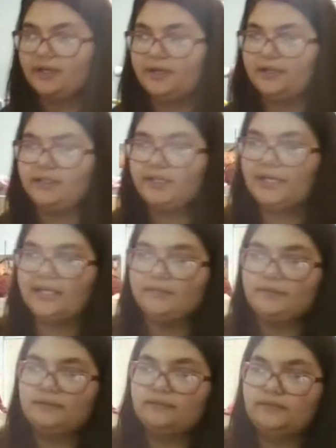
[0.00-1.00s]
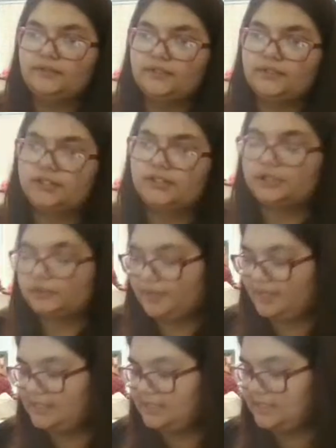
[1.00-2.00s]
I like kind of envision you
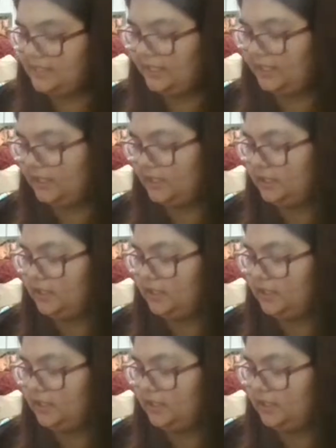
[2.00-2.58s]
as like,